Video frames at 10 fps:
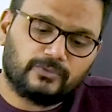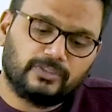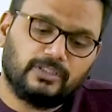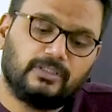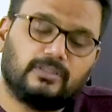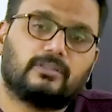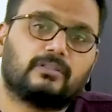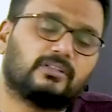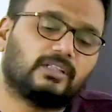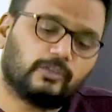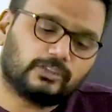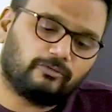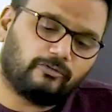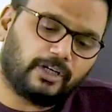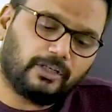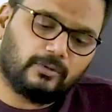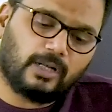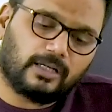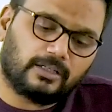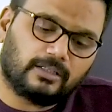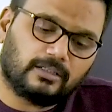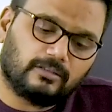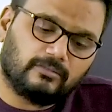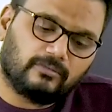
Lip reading: see, there was a very good article